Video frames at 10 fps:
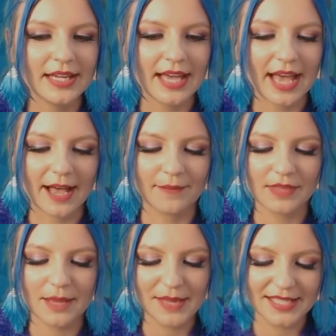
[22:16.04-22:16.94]

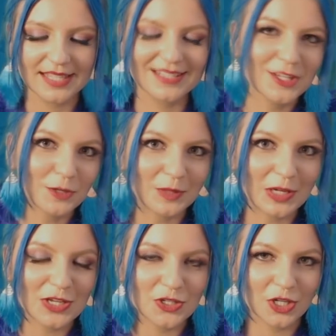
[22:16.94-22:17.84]
it makes things a little bit
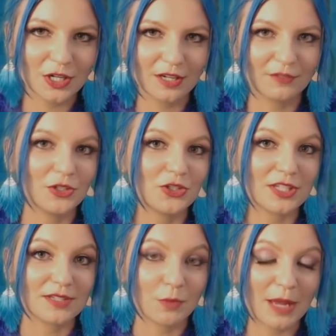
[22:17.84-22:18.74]
easier if you
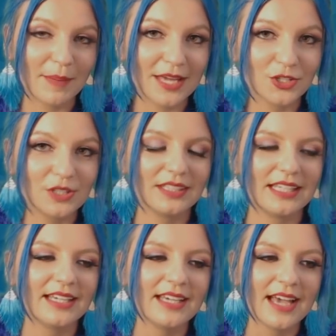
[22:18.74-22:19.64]
just wait
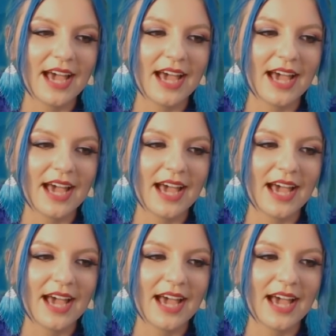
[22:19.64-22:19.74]
patiently.